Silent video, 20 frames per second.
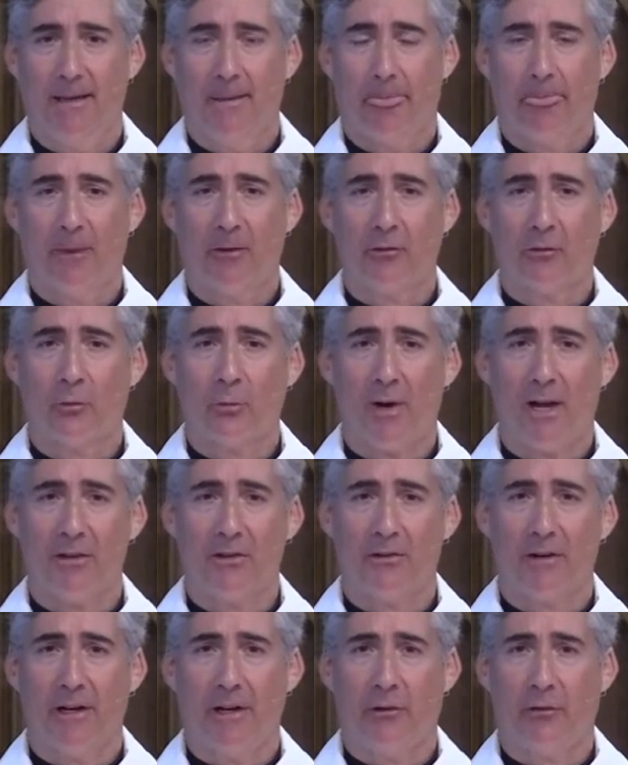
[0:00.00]
This is why
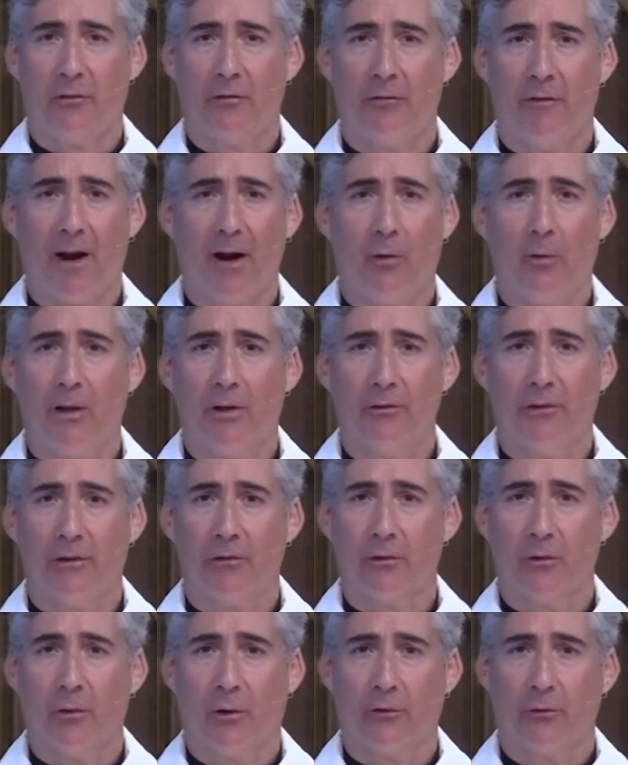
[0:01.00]
during his farewell
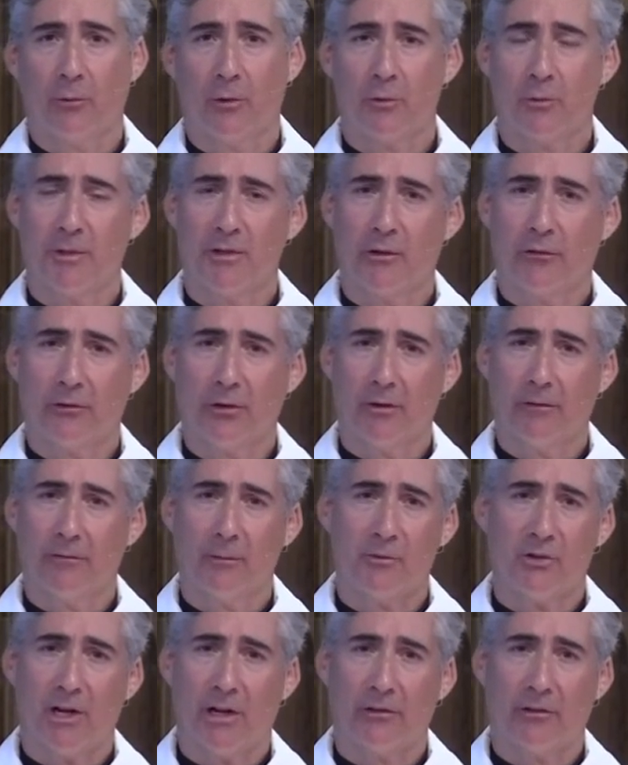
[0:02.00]
discourse, which we just heard
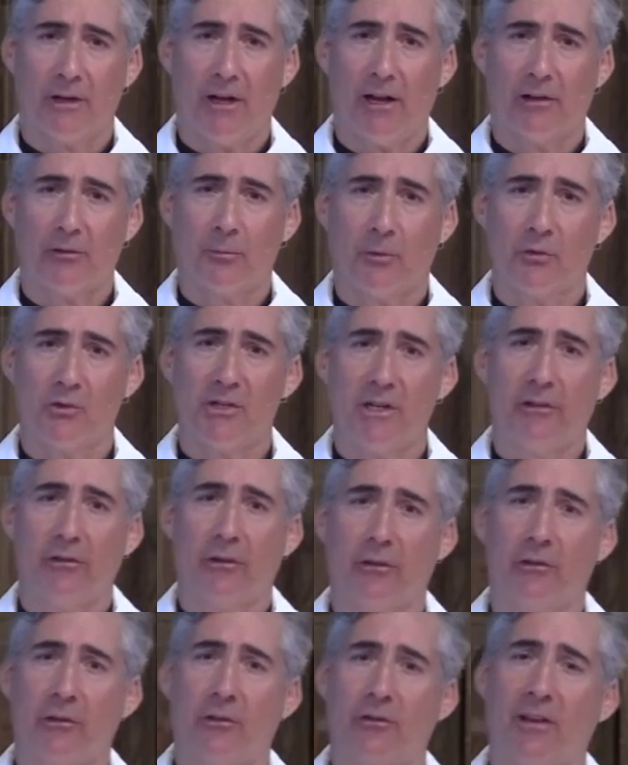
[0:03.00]
from John's gospel,
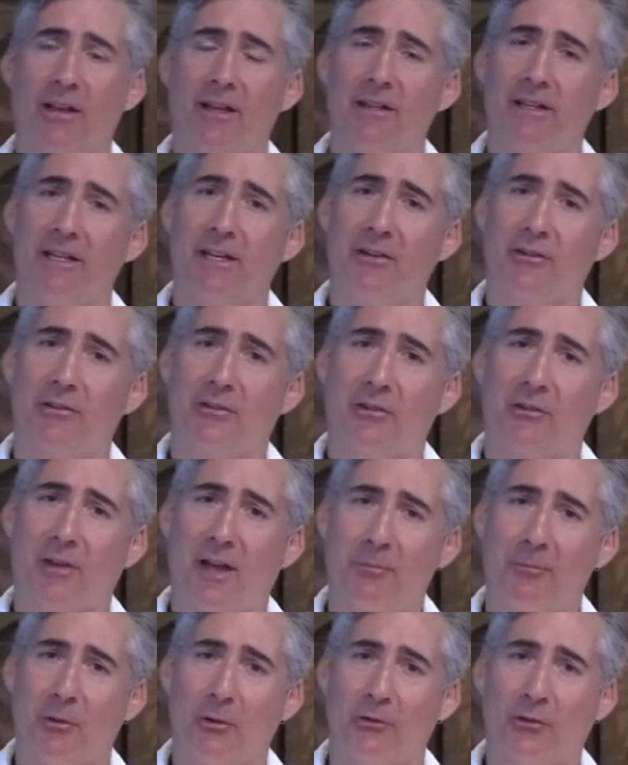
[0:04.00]
Jesus is telling his
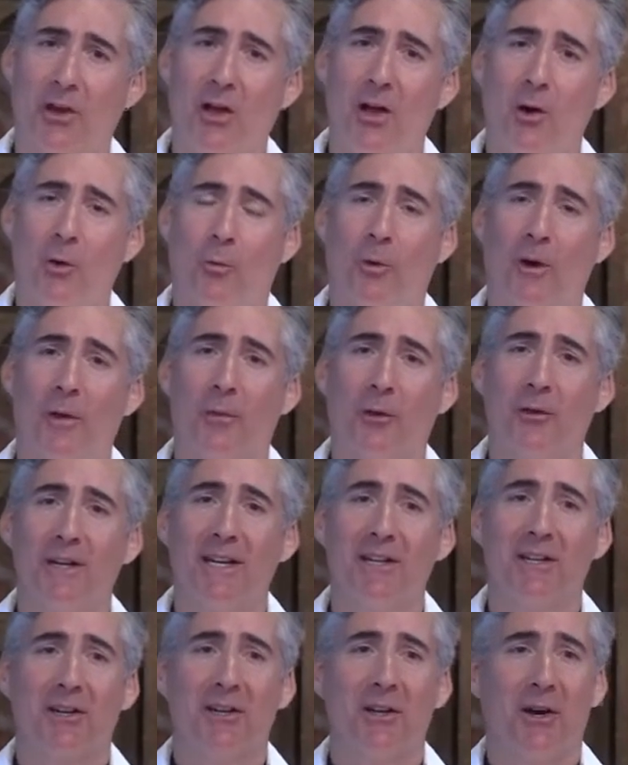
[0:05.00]
disciples what they'll
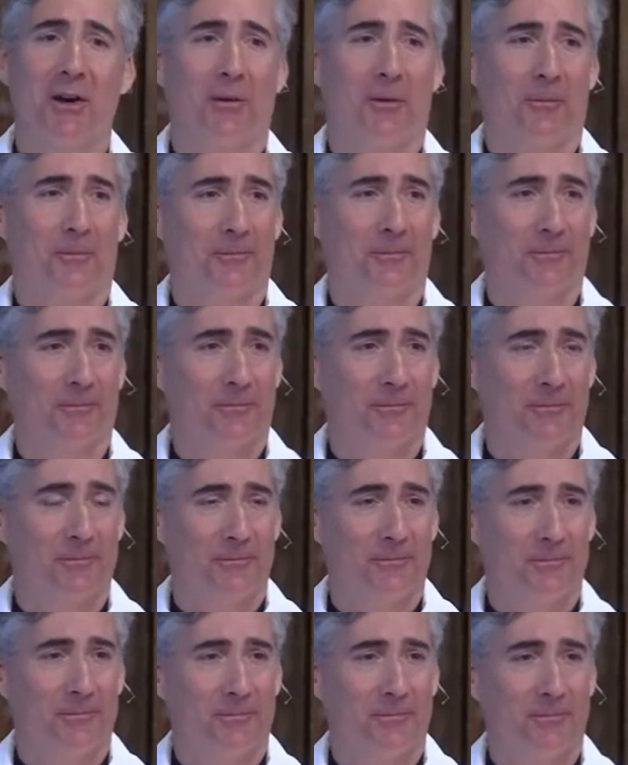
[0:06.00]
need to know
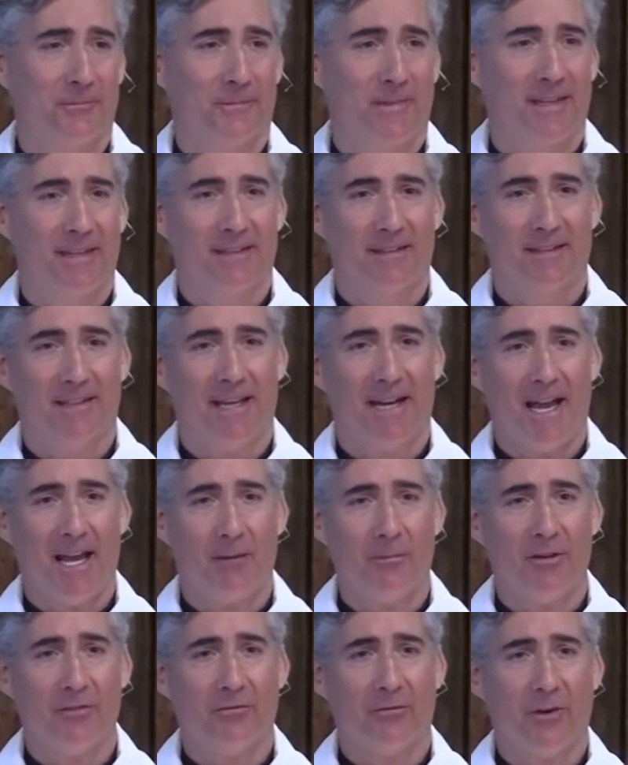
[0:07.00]
and how to
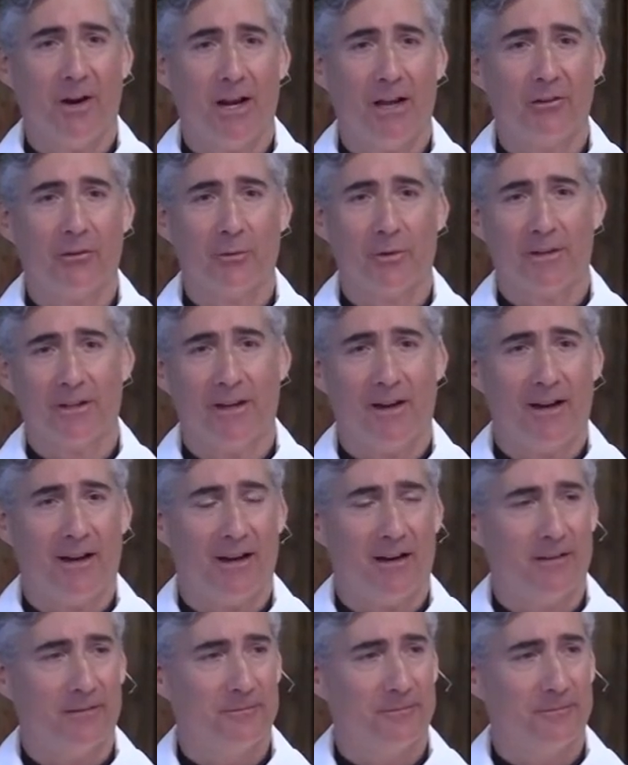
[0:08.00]
be friends with God.